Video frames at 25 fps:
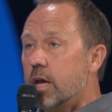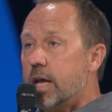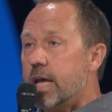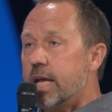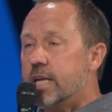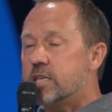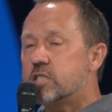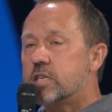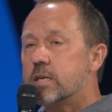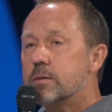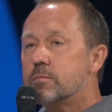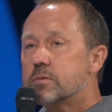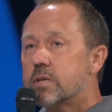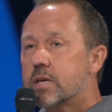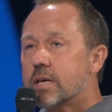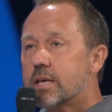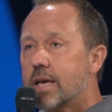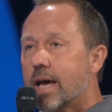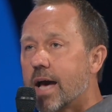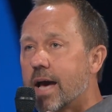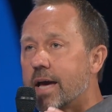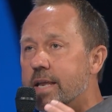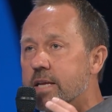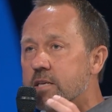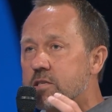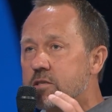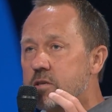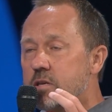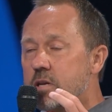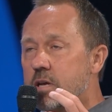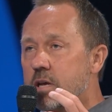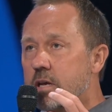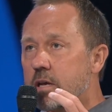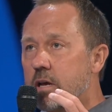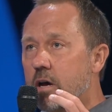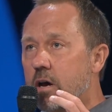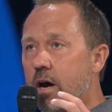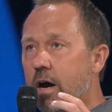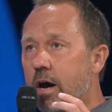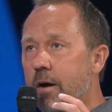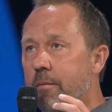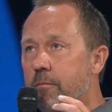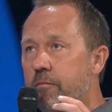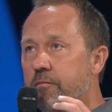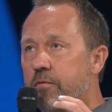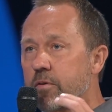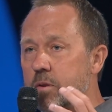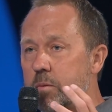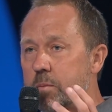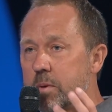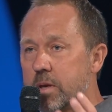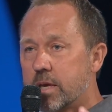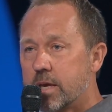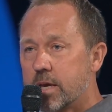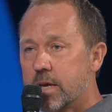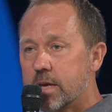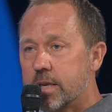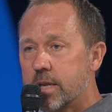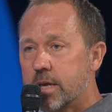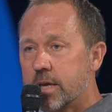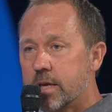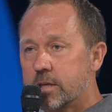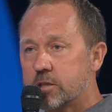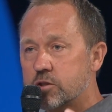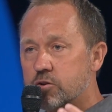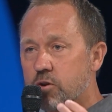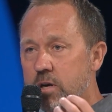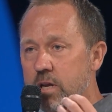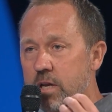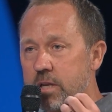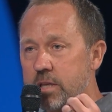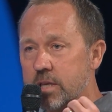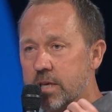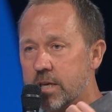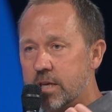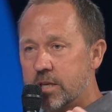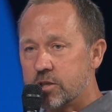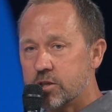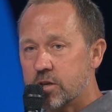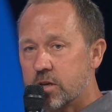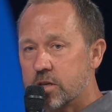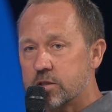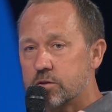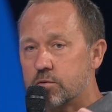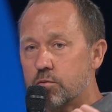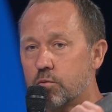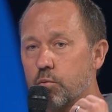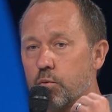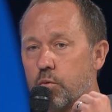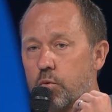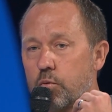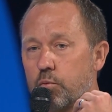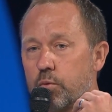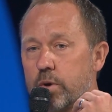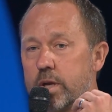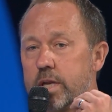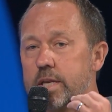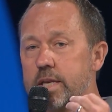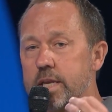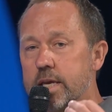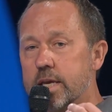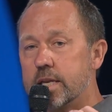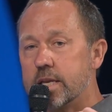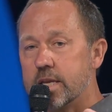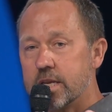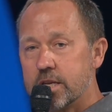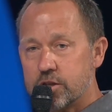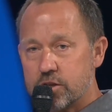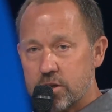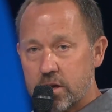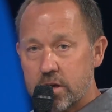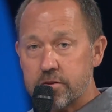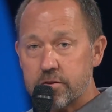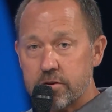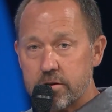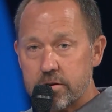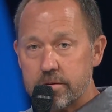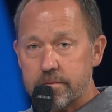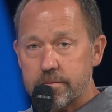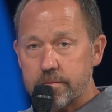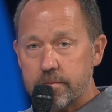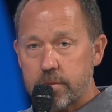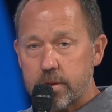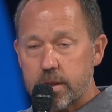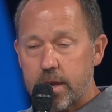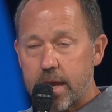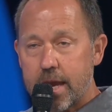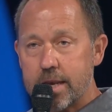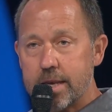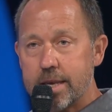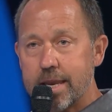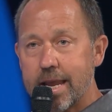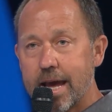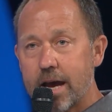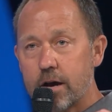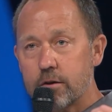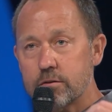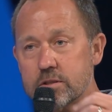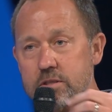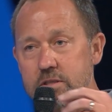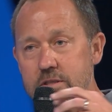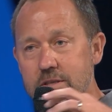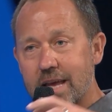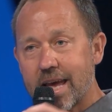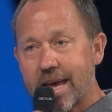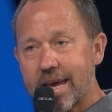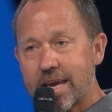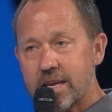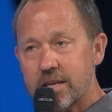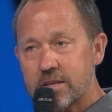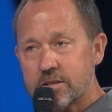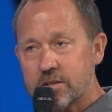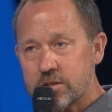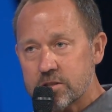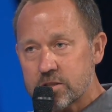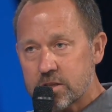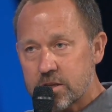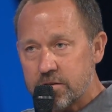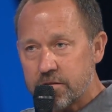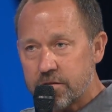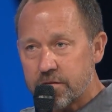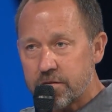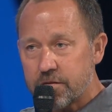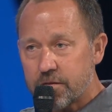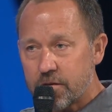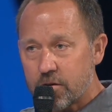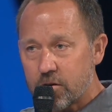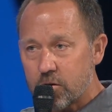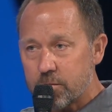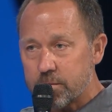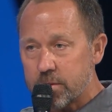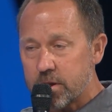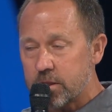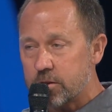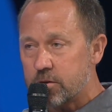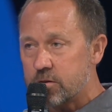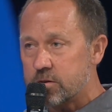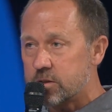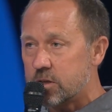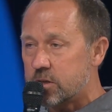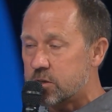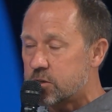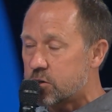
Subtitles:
It seems like God has, from the beginning, is trying to teach us we need each other. And now science is confirming. There's a